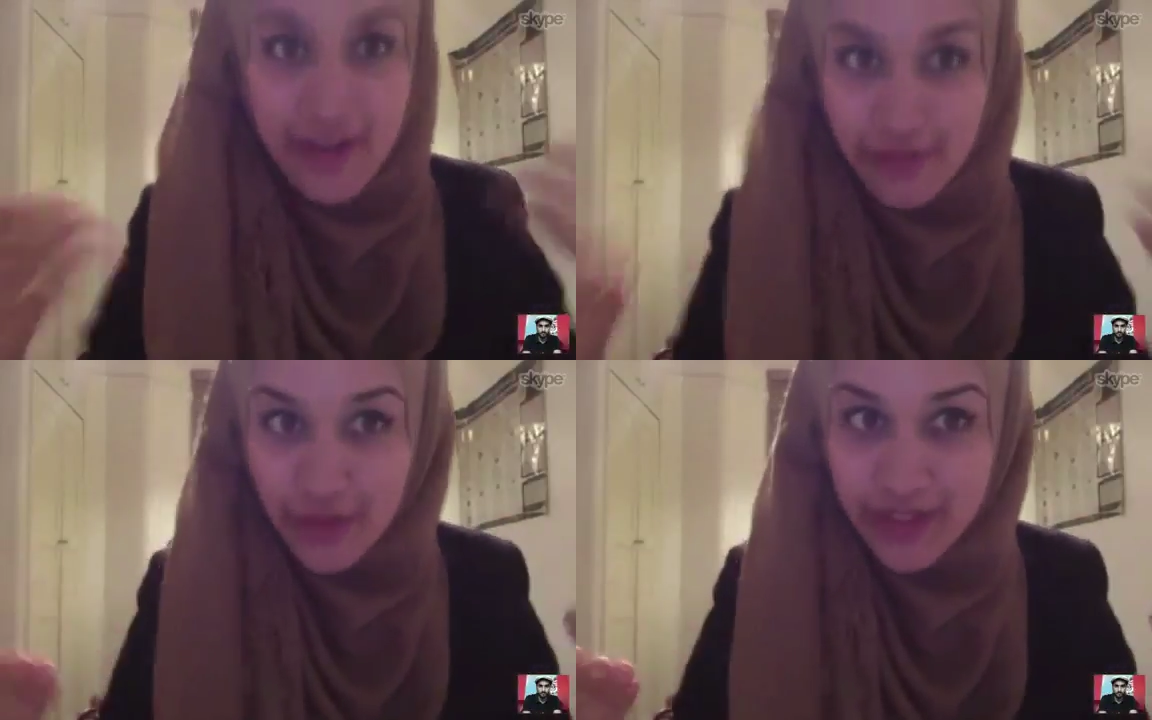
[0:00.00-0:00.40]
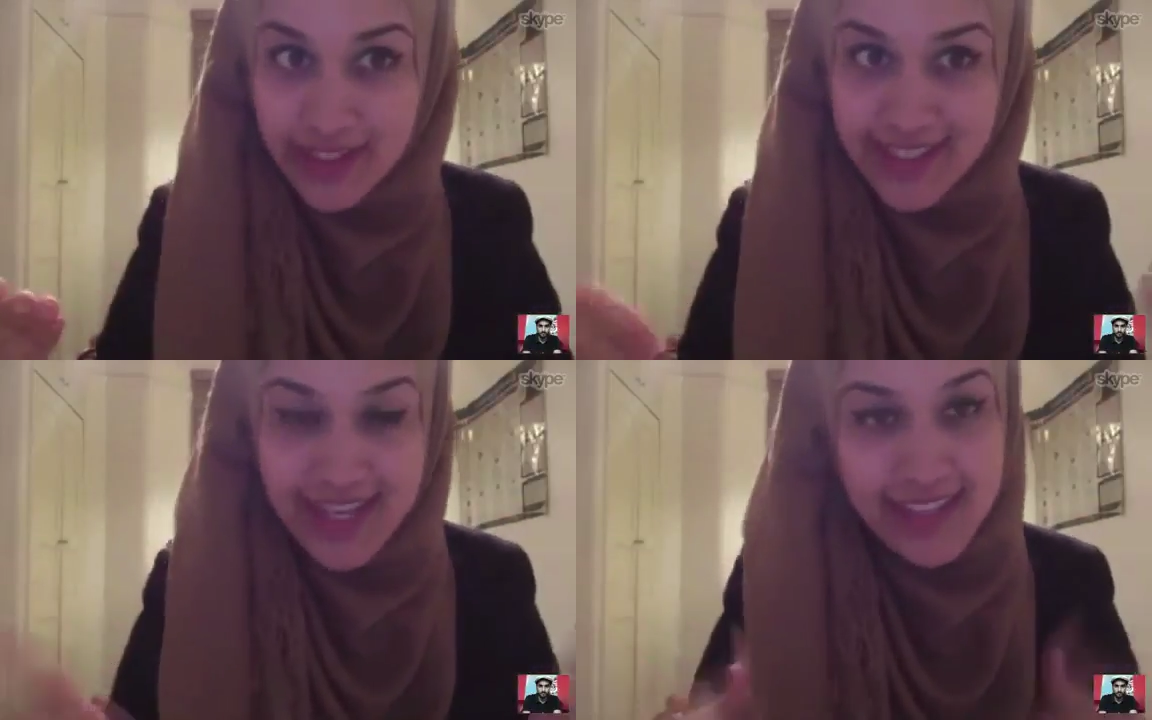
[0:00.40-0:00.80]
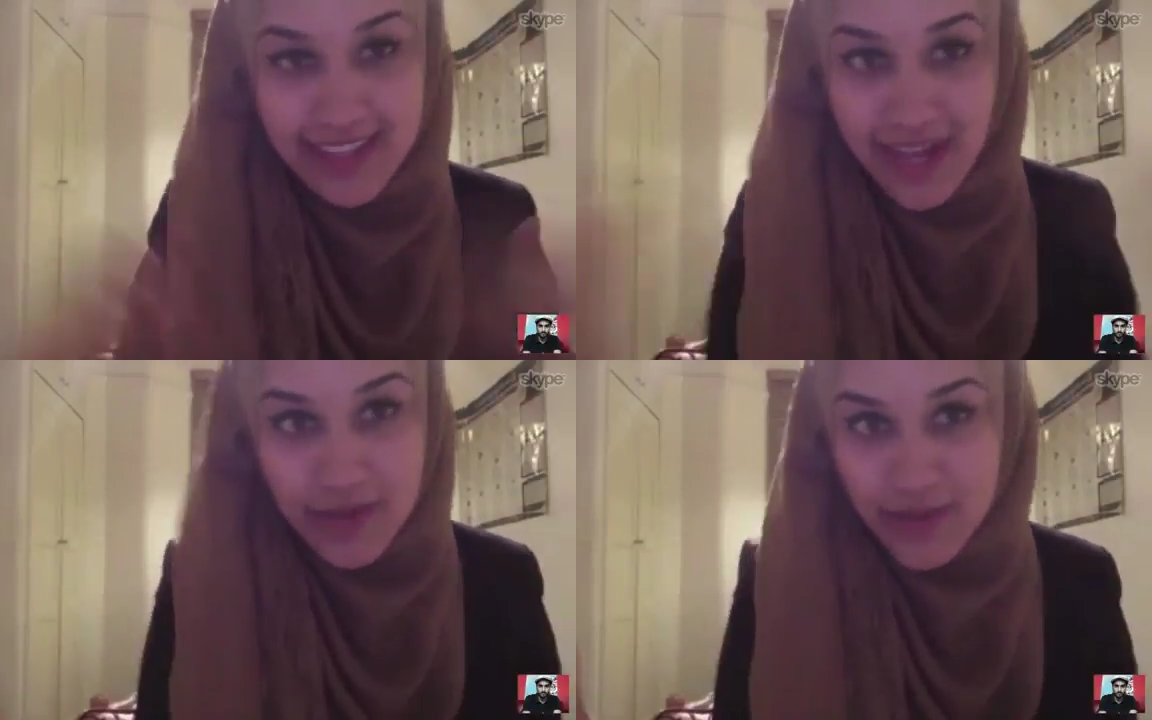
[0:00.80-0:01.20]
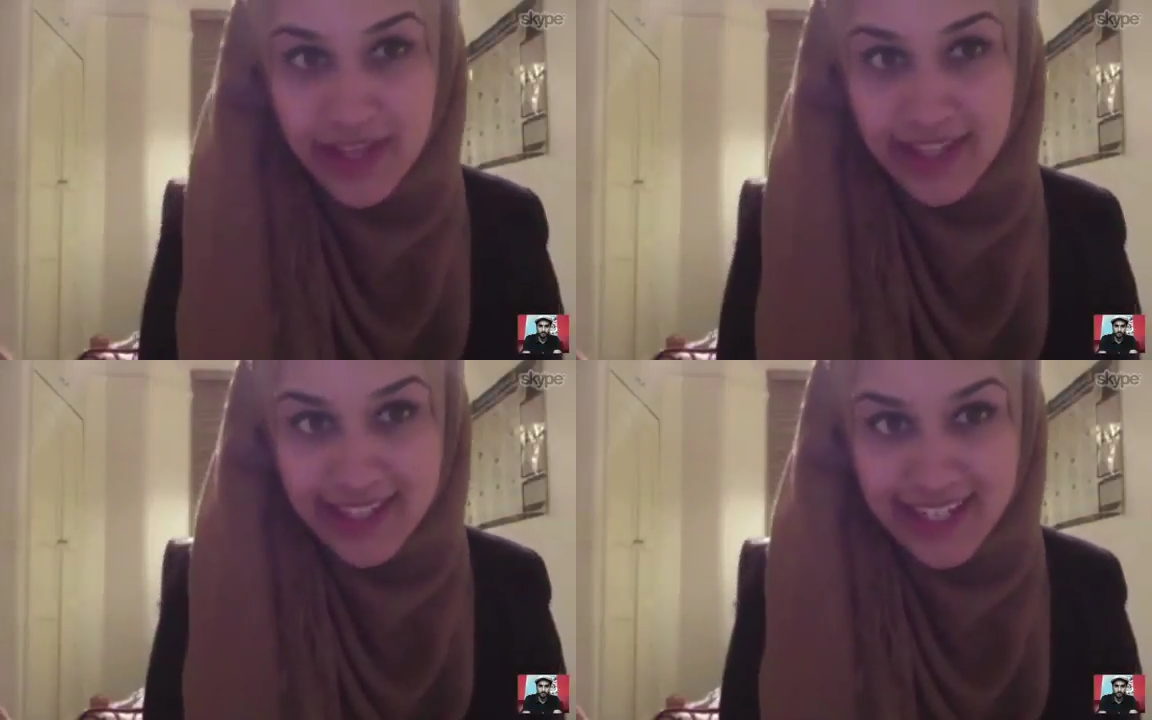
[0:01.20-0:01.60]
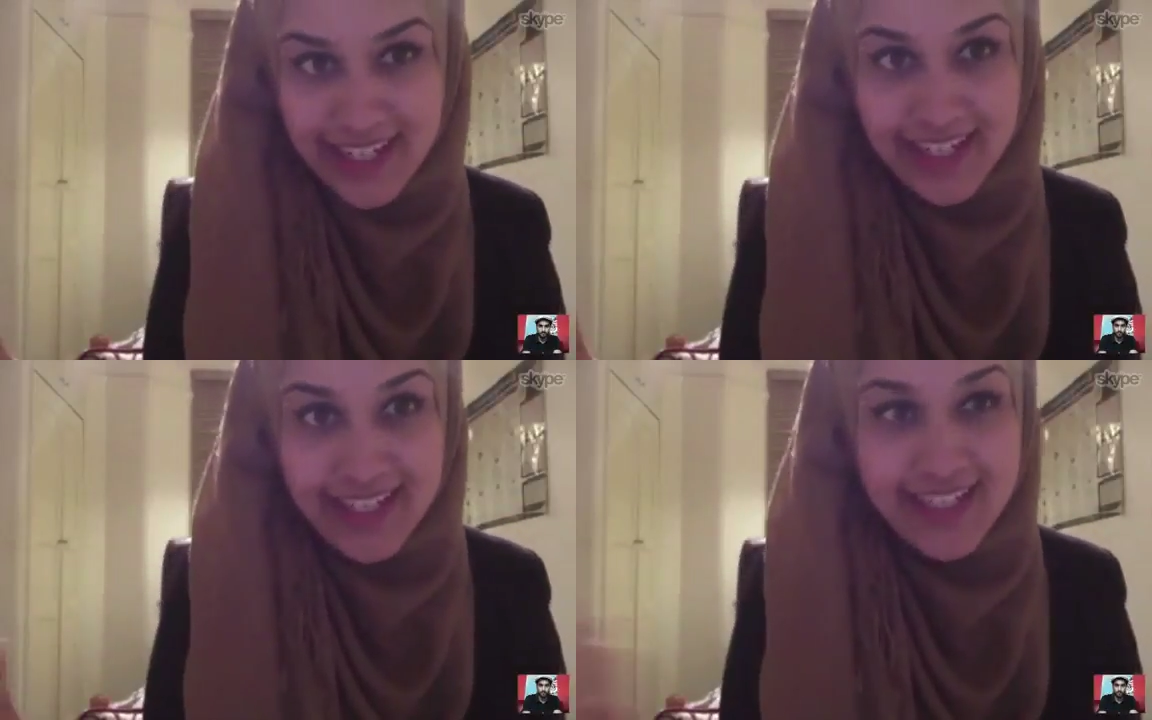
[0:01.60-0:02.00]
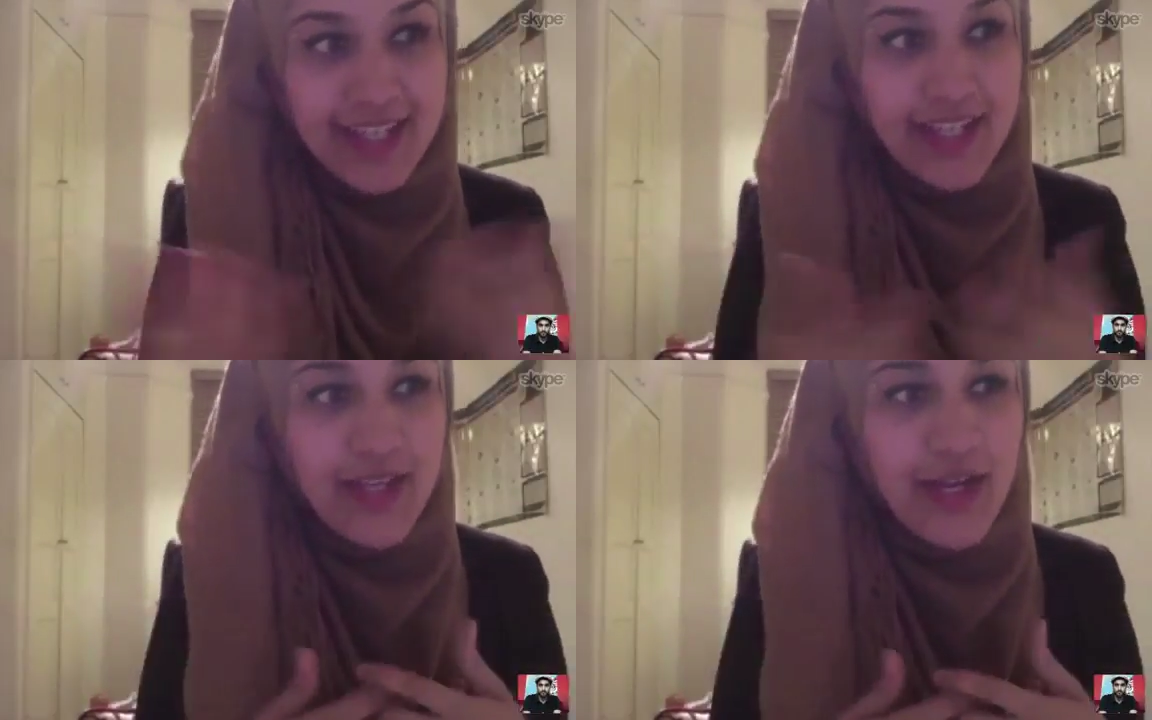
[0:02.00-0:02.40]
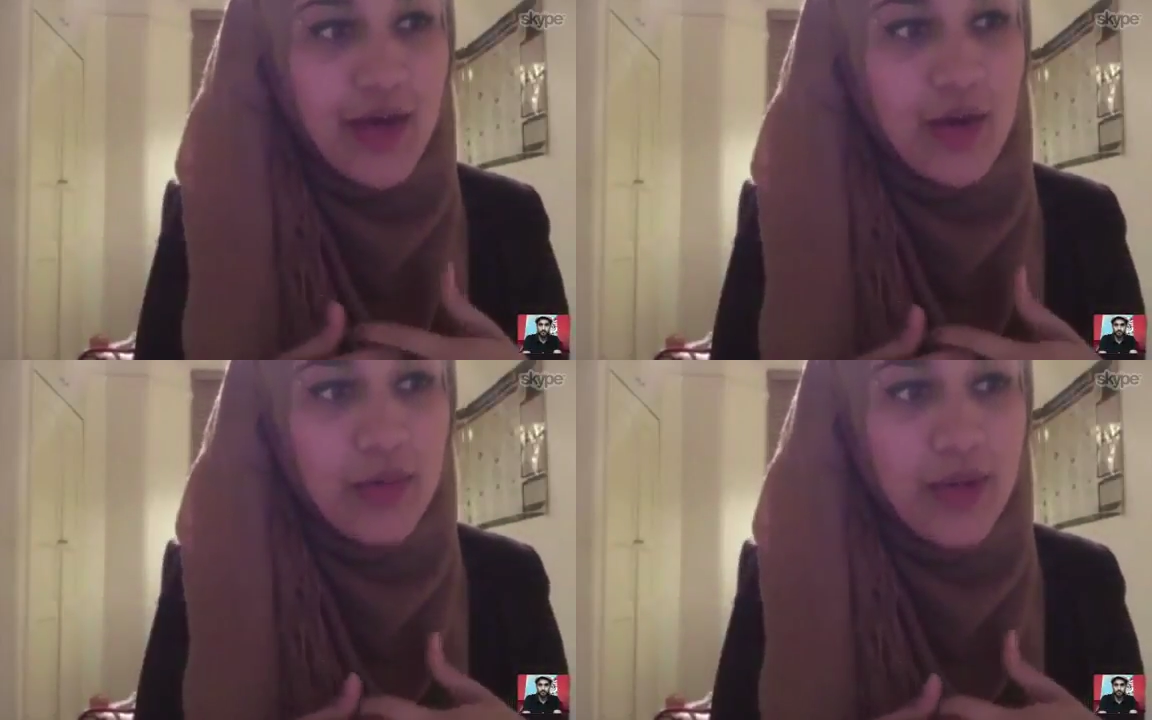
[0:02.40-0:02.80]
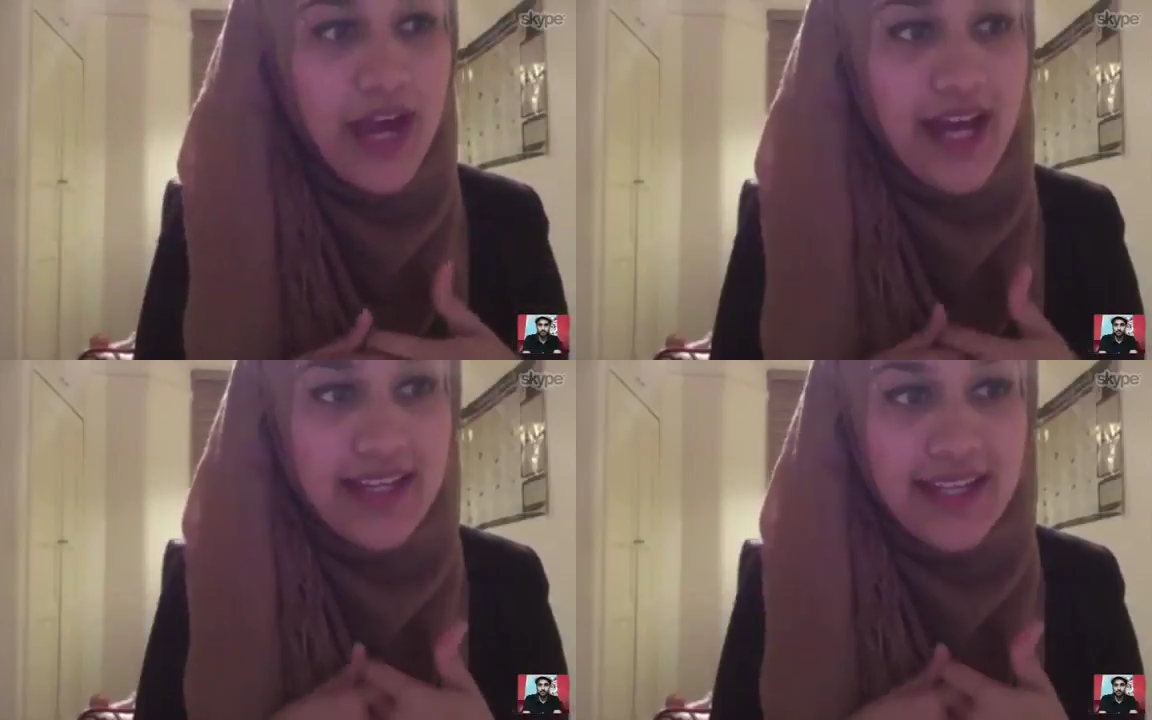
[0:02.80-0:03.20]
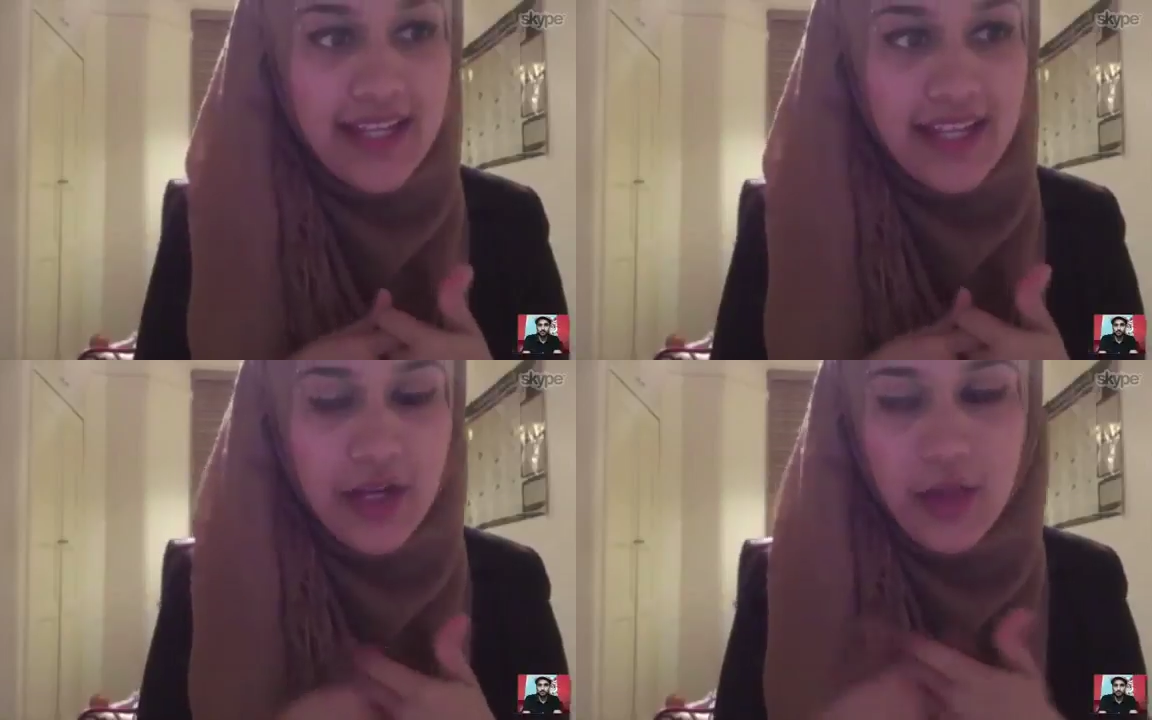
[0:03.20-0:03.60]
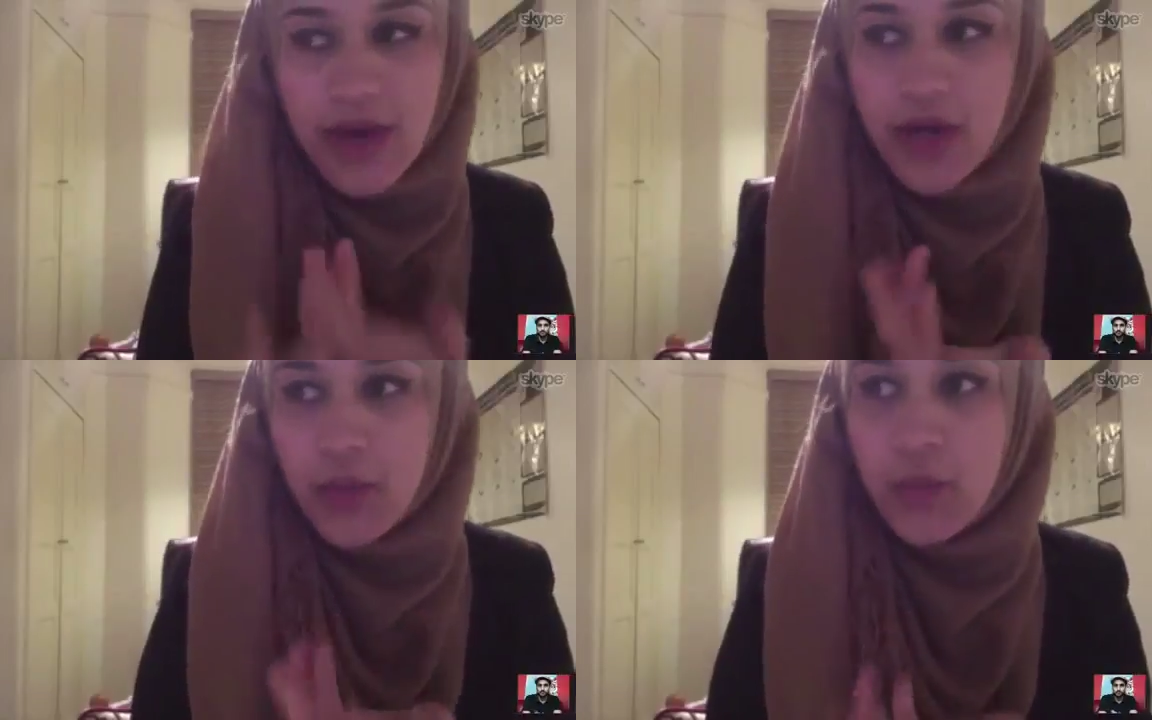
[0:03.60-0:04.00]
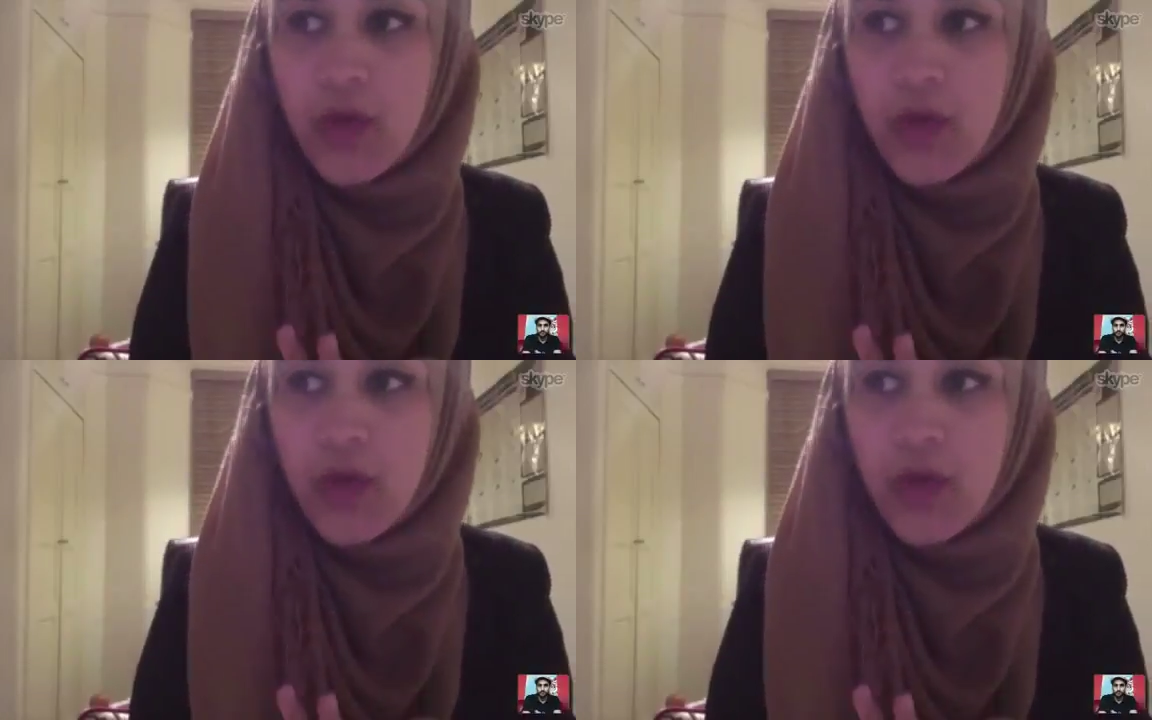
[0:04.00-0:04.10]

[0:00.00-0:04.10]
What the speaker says: everyone to say that that was why they did it, you know, but I think that no matter